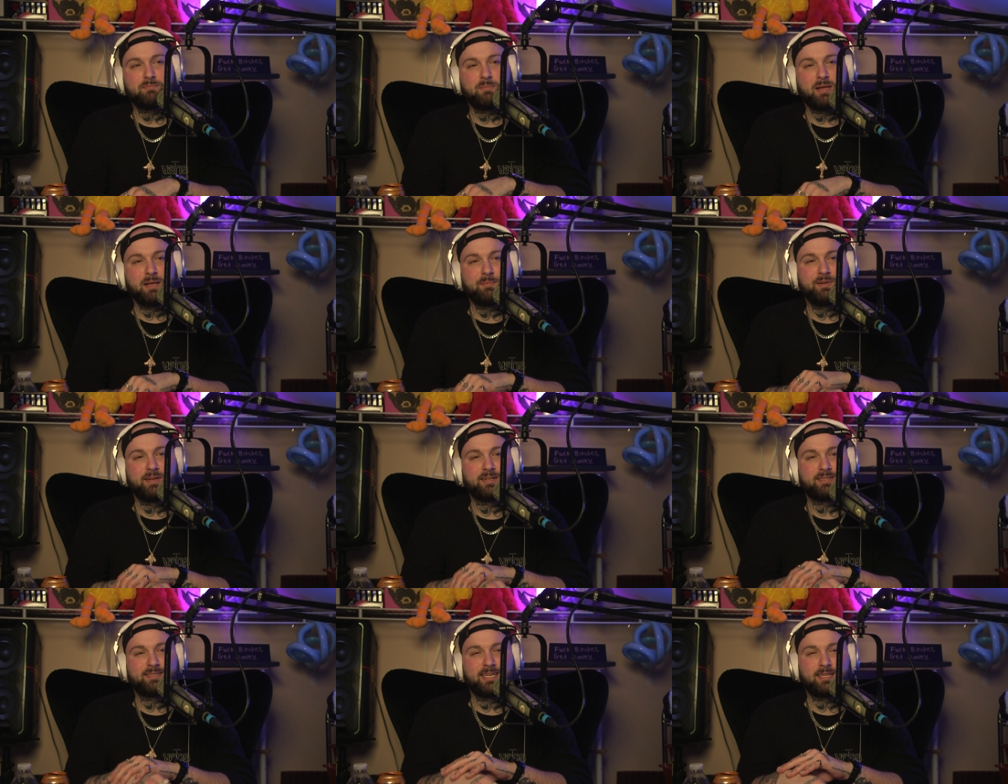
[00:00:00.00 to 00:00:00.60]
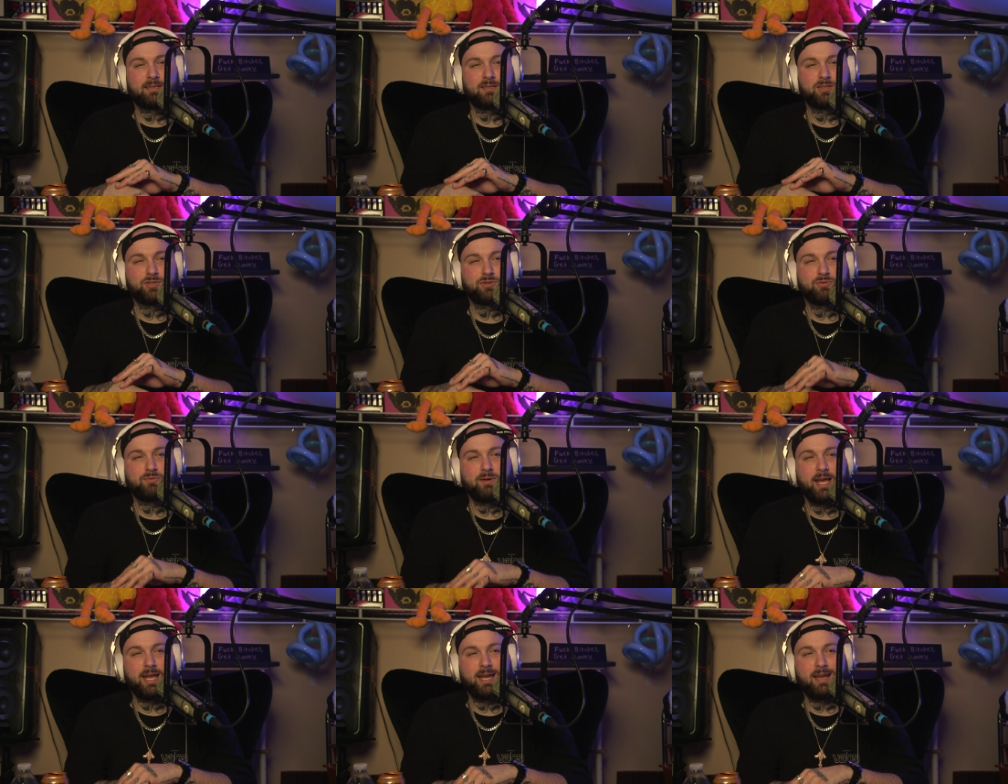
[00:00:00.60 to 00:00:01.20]
Maybe I'll take the
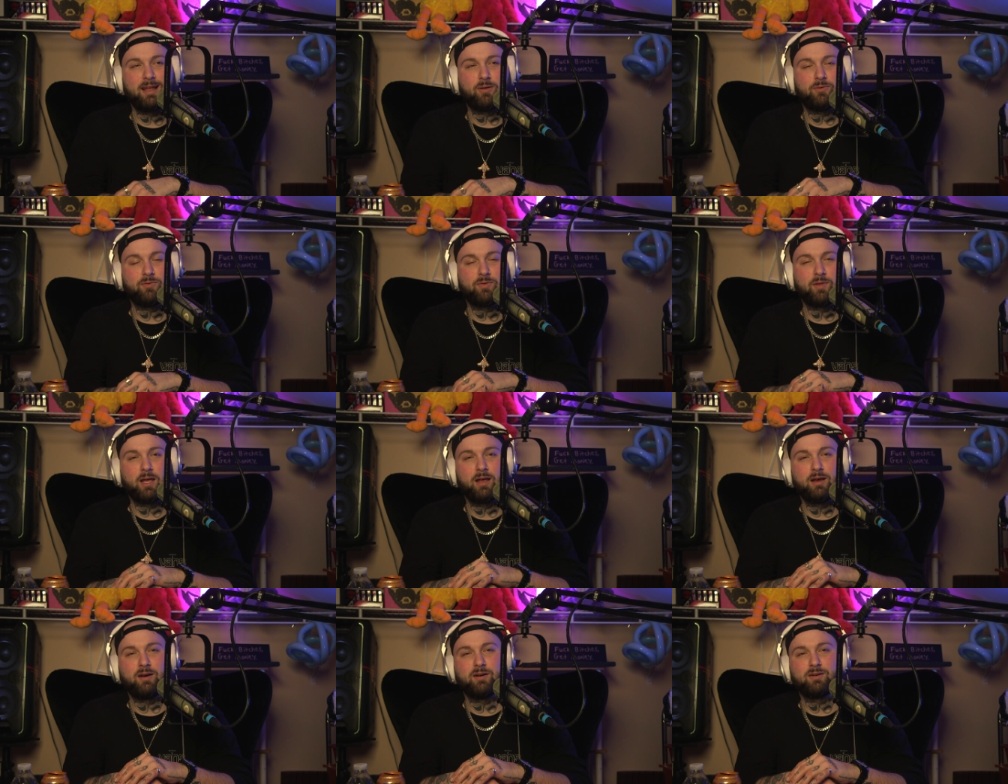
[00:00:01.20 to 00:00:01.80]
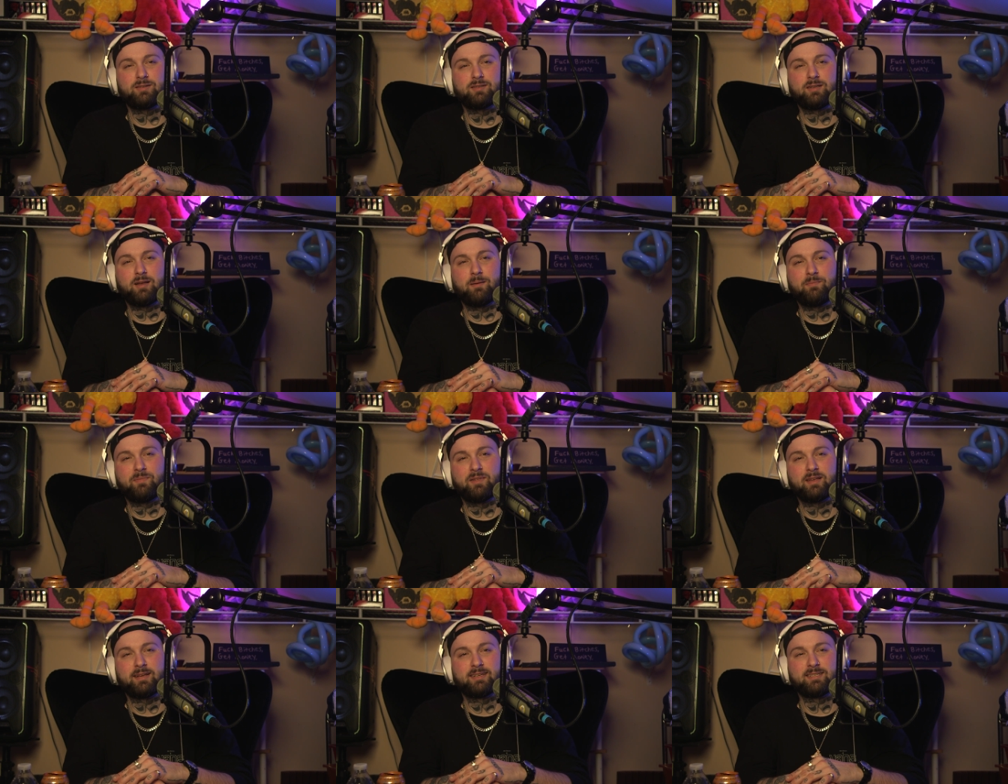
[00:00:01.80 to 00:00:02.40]
train out there or
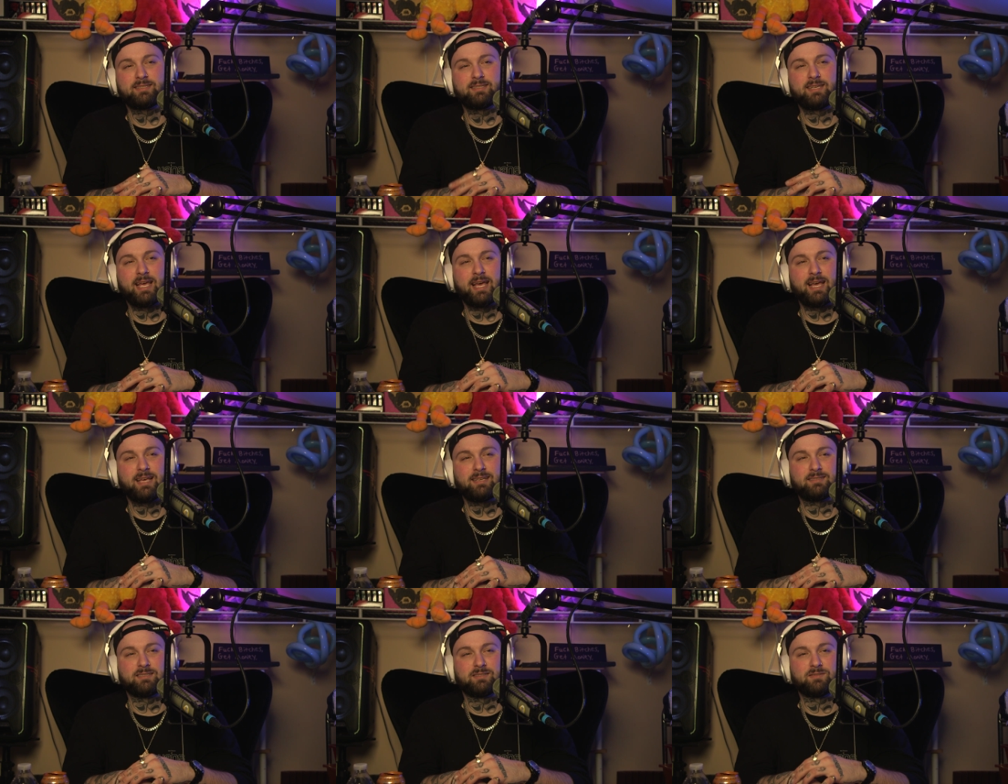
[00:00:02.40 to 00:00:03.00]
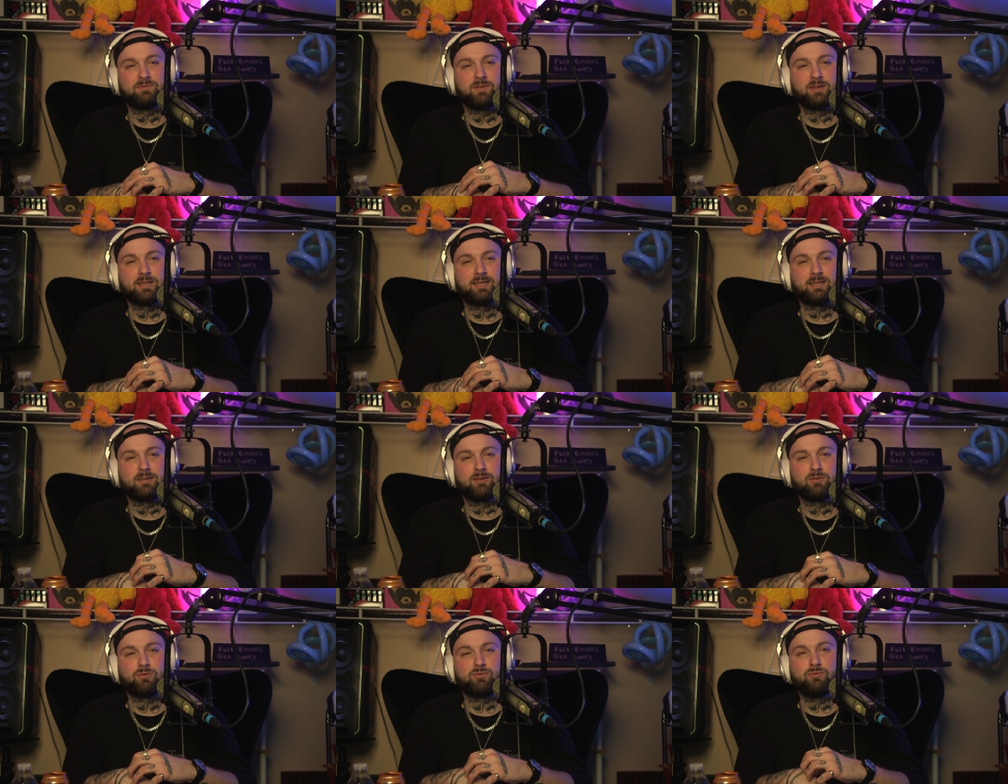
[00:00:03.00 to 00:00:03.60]
something because gas is
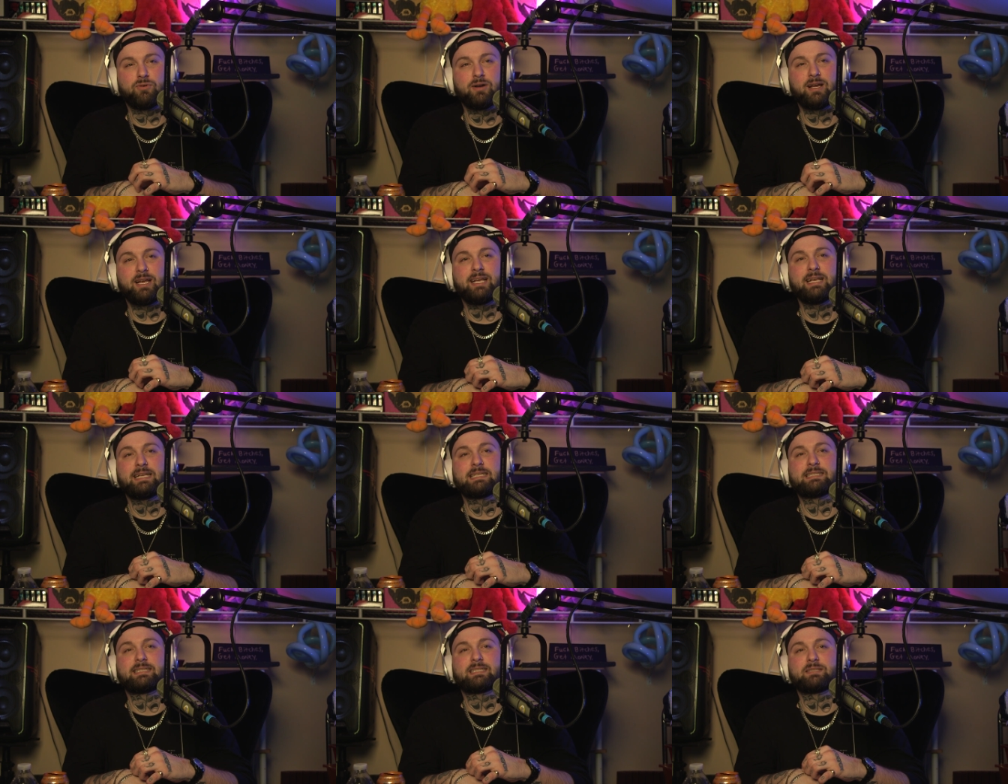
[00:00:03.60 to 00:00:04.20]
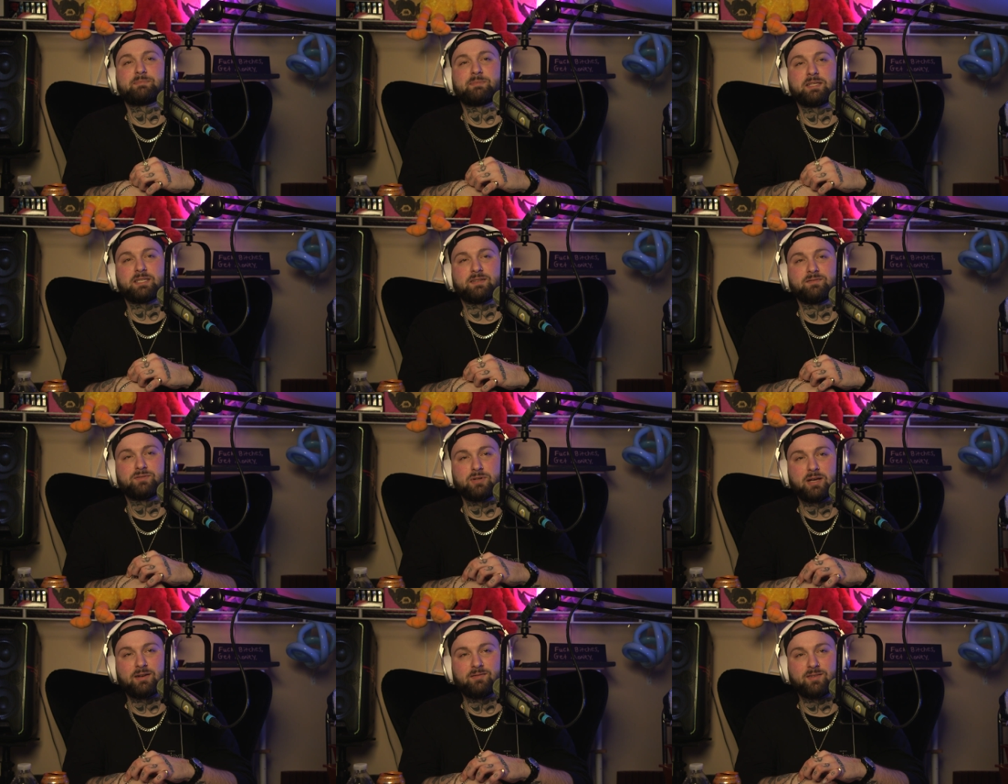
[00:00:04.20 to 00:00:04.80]
fucking crazy expensive.
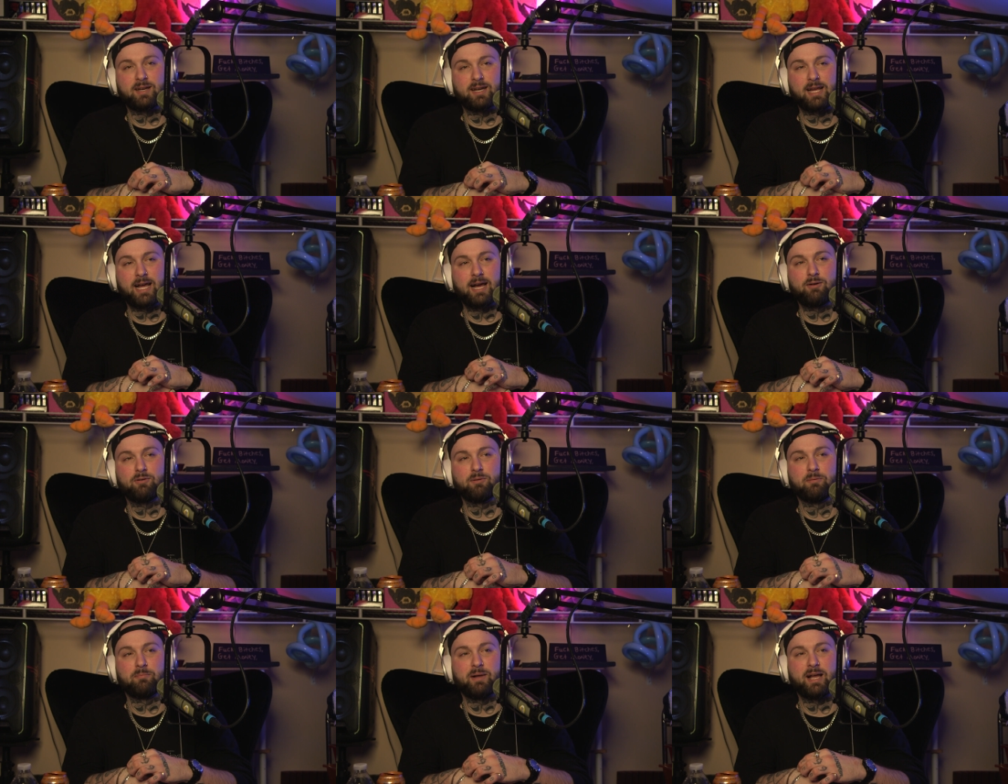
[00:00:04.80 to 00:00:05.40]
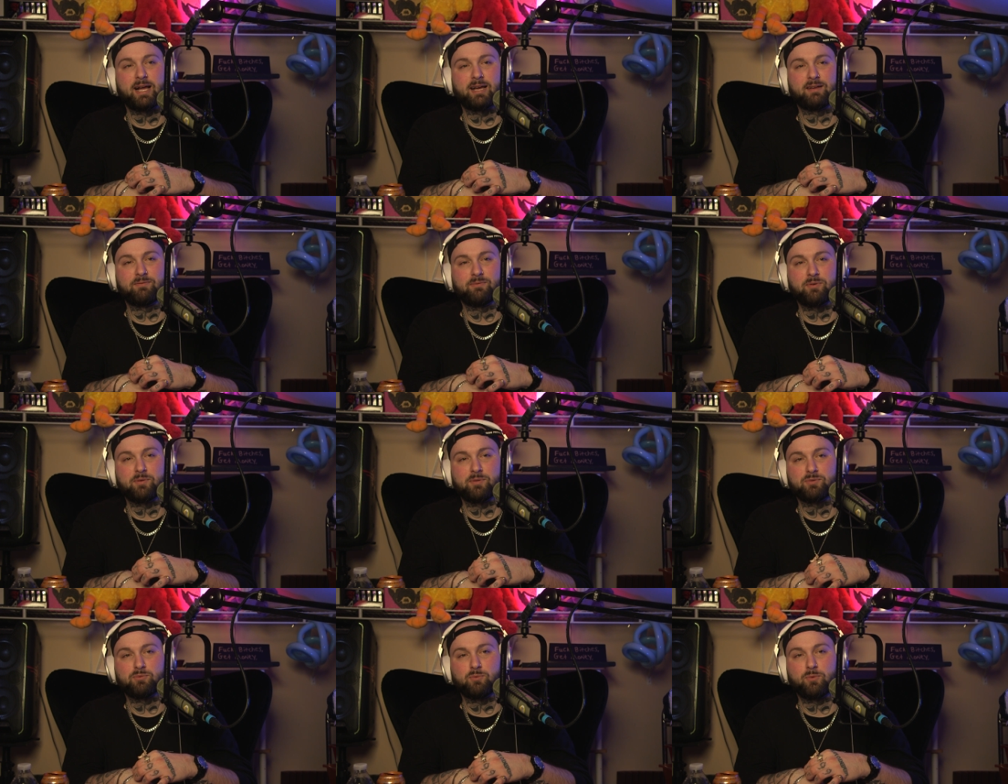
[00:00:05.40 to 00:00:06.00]
Driving an hour back and
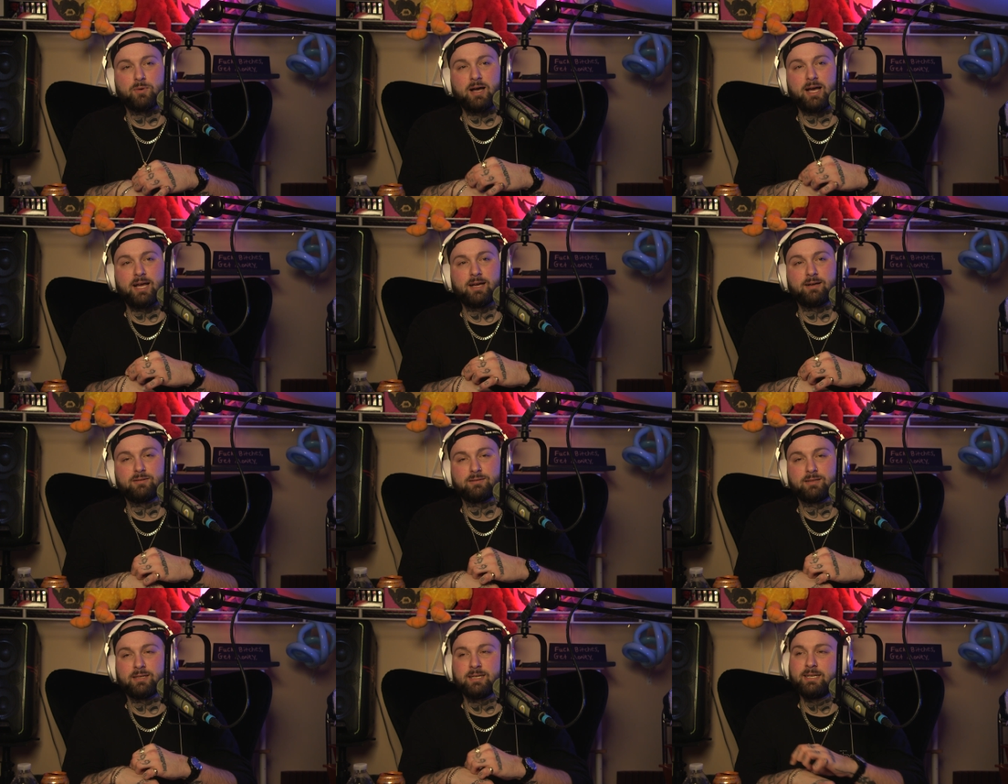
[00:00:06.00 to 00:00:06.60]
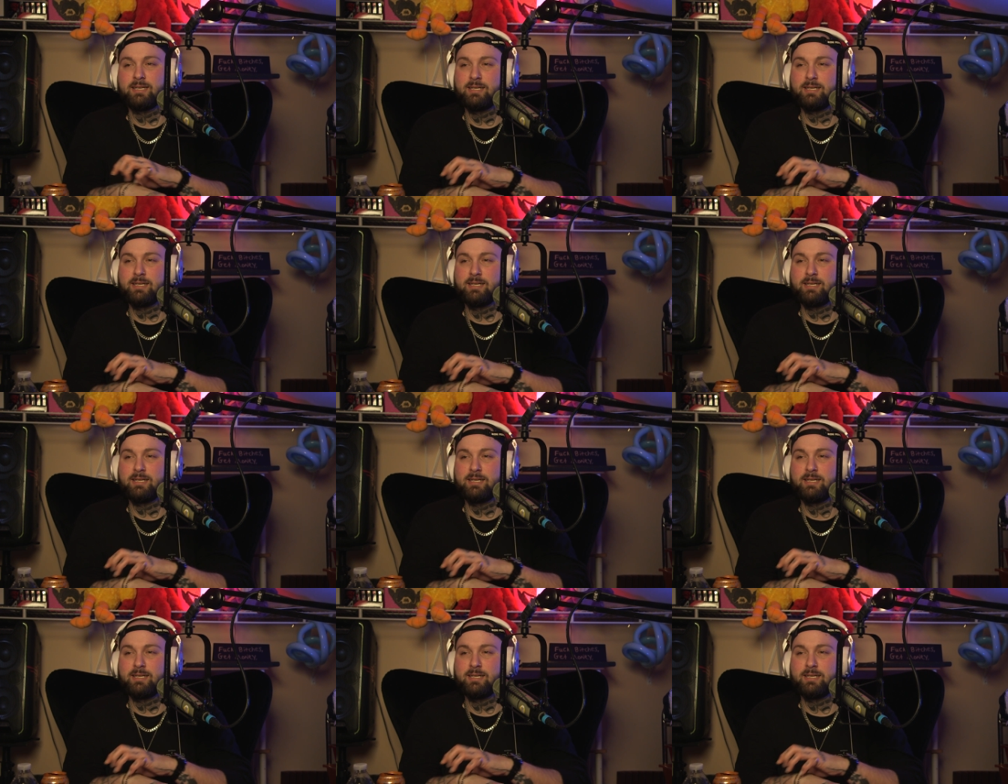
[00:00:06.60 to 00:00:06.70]
forth is wild.